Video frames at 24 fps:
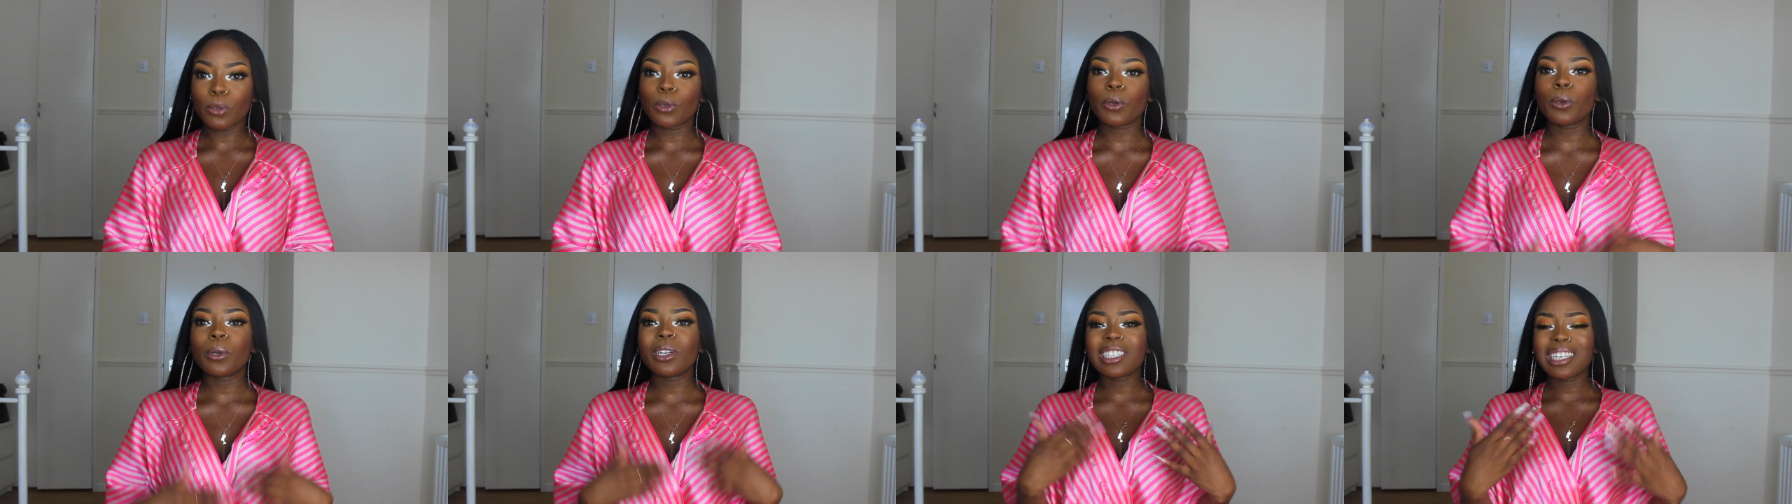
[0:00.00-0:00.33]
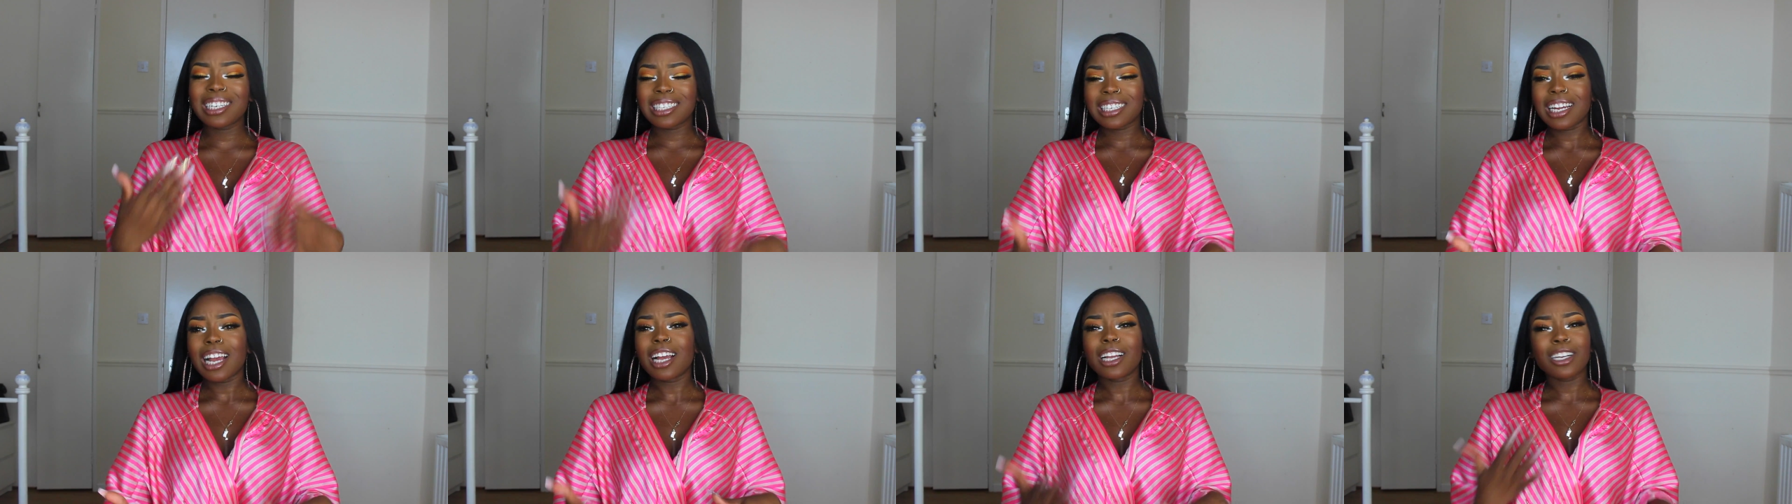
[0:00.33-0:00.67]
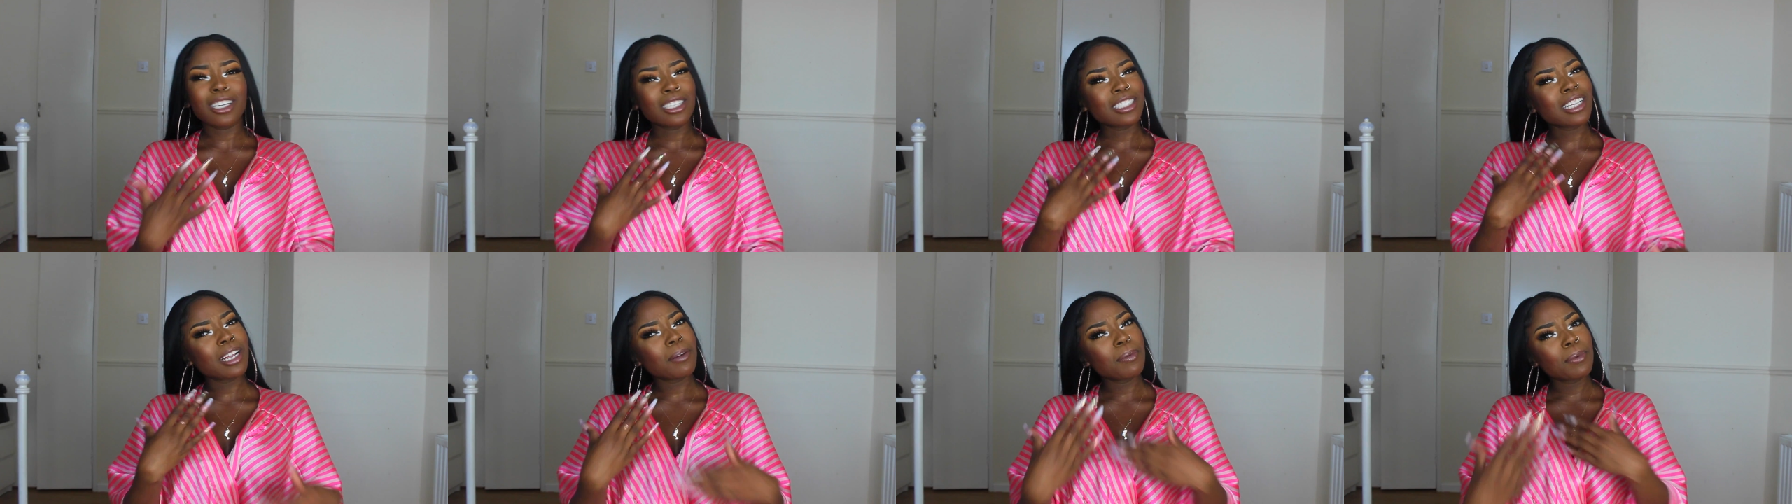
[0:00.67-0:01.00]
doing chit chat
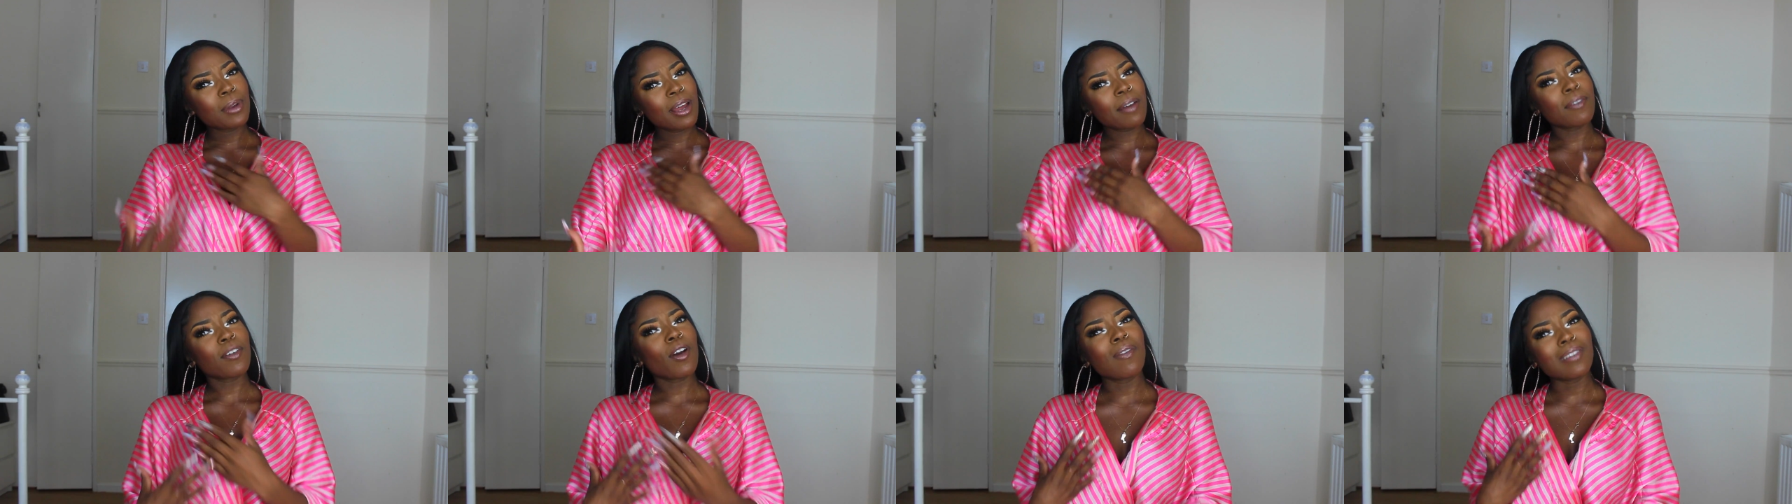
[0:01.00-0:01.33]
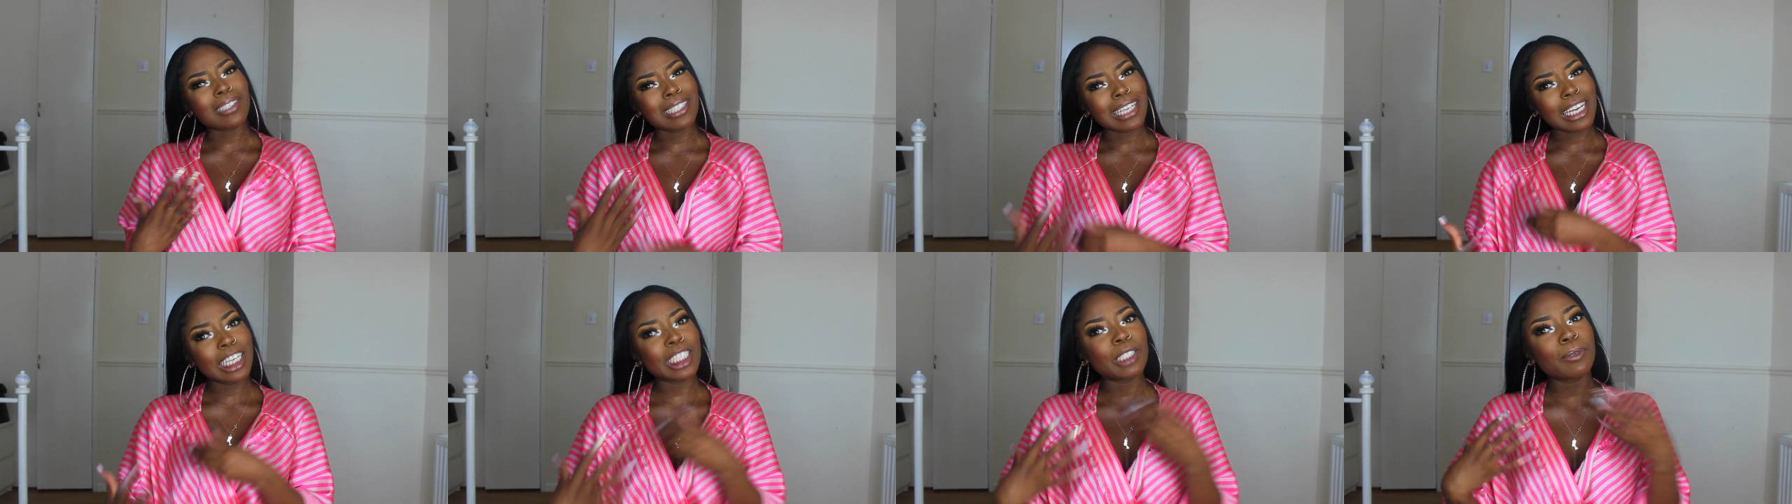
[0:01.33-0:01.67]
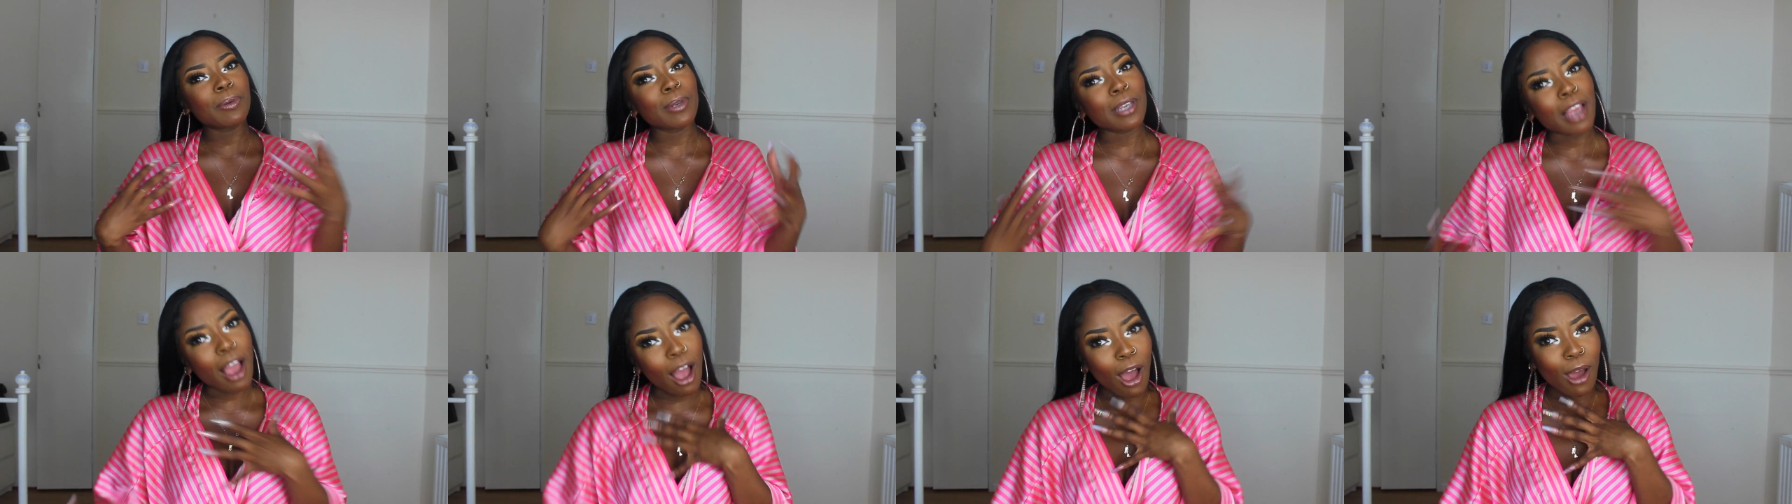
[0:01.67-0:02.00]
because I want to have a
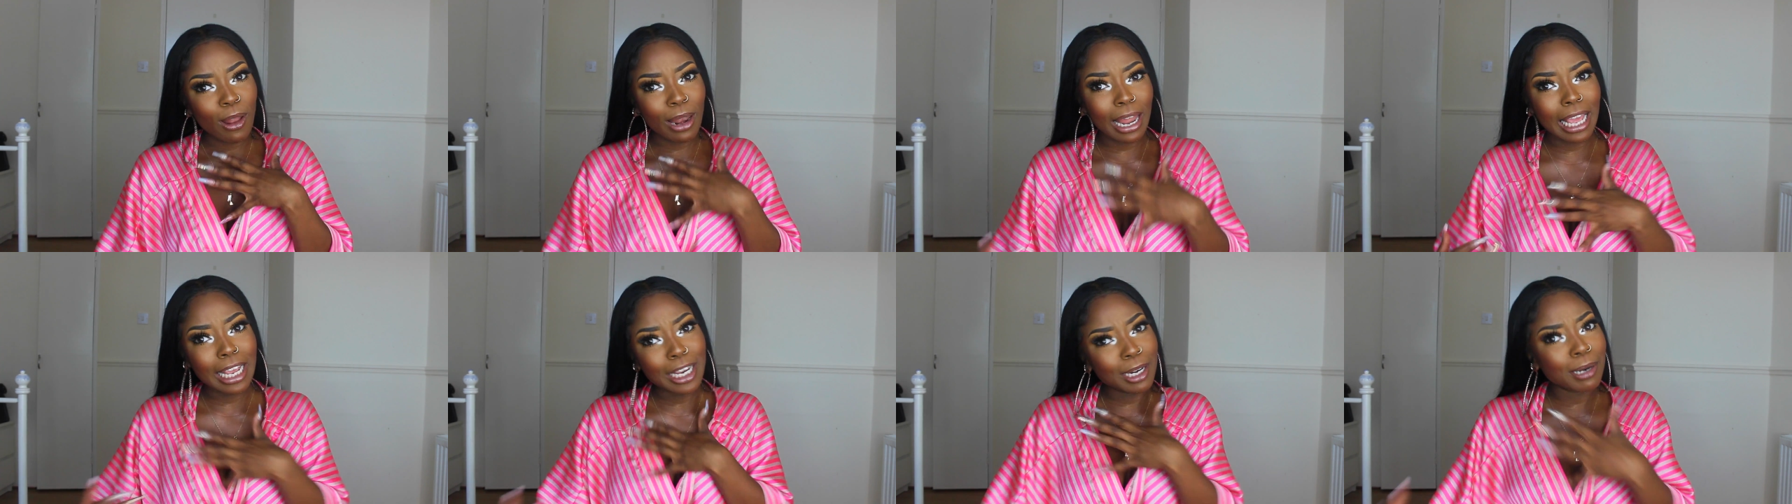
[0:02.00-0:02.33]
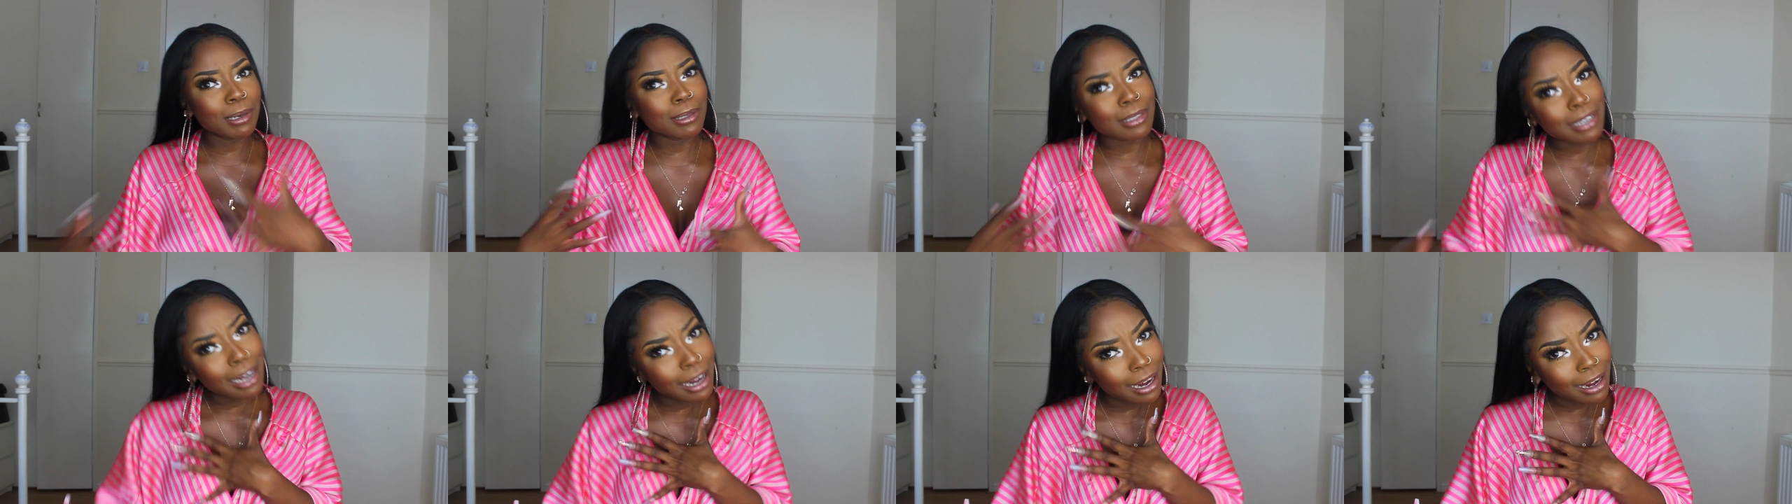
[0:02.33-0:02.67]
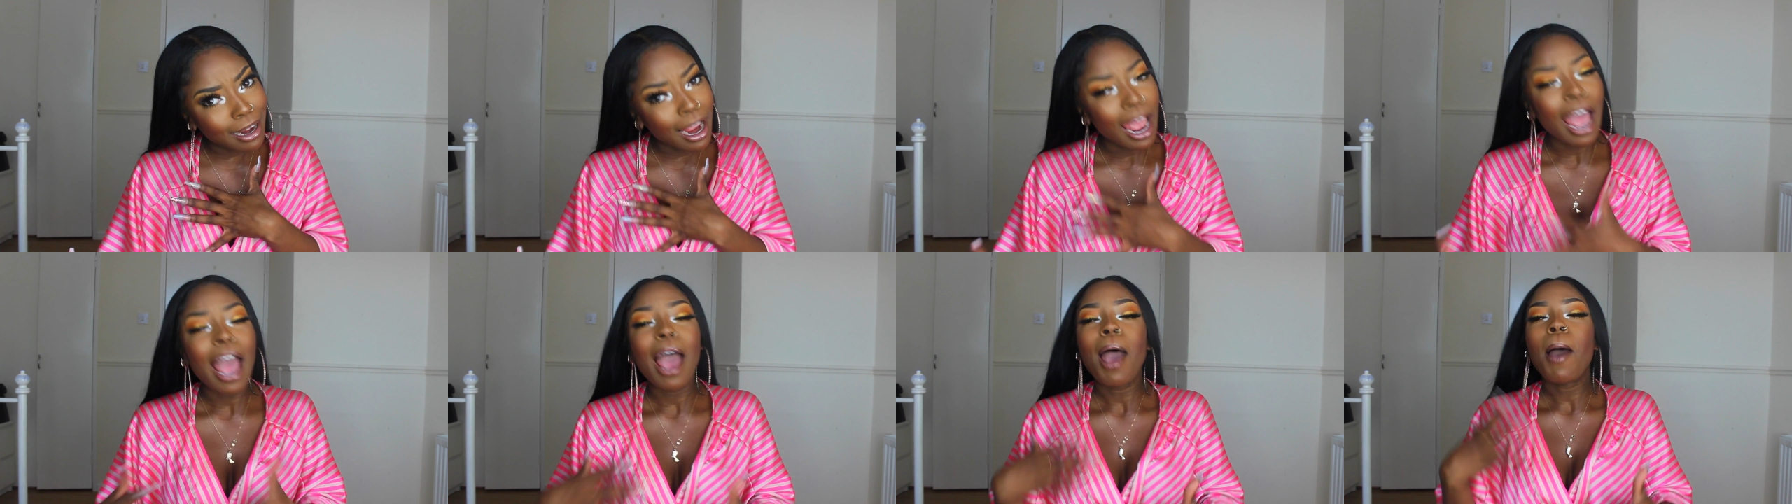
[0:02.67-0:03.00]
conversation with y'all, like, you know what I'm saying?